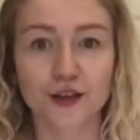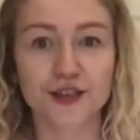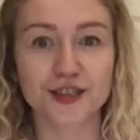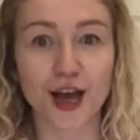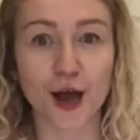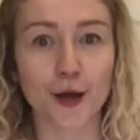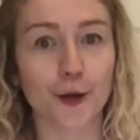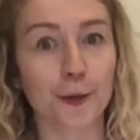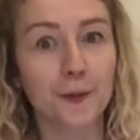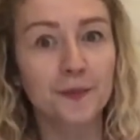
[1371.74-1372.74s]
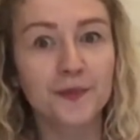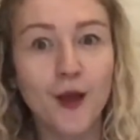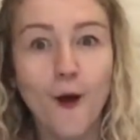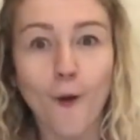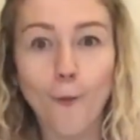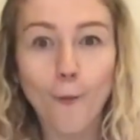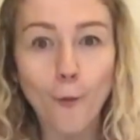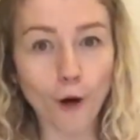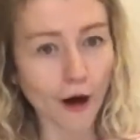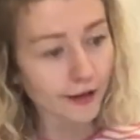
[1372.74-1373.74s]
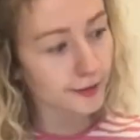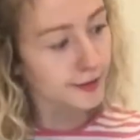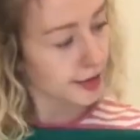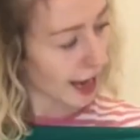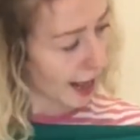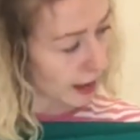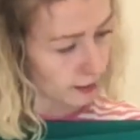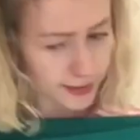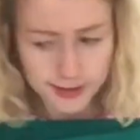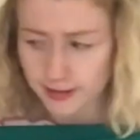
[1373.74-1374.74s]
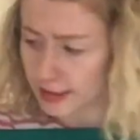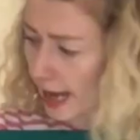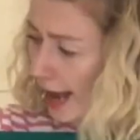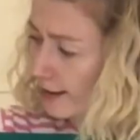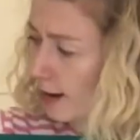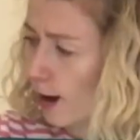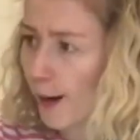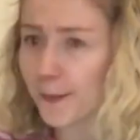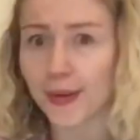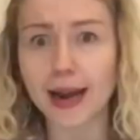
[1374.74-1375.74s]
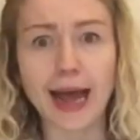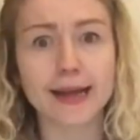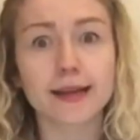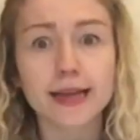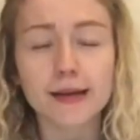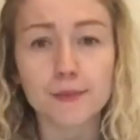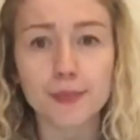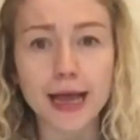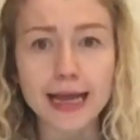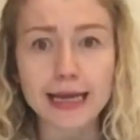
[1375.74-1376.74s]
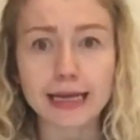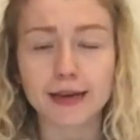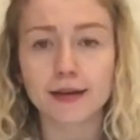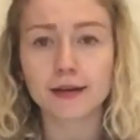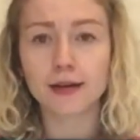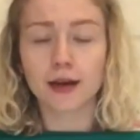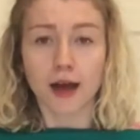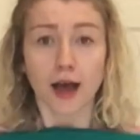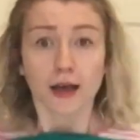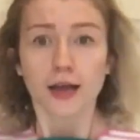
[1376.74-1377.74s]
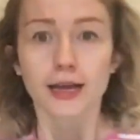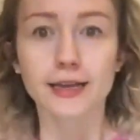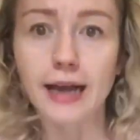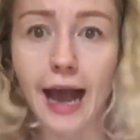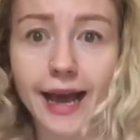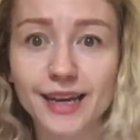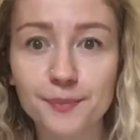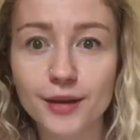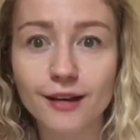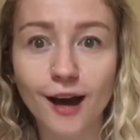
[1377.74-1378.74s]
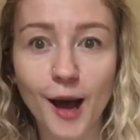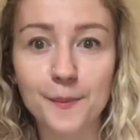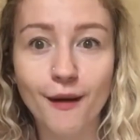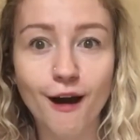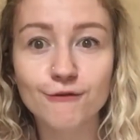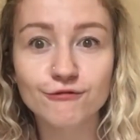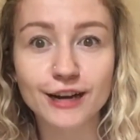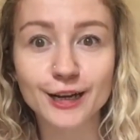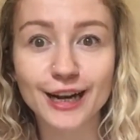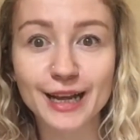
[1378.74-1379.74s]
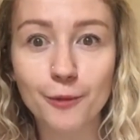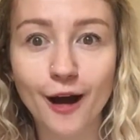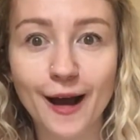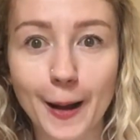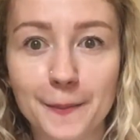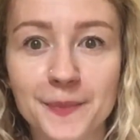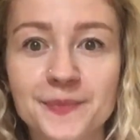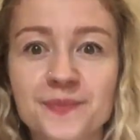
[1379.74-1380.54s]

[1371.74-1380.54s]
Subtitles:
So, what else can our blanket be? Can it become a wriggly worm?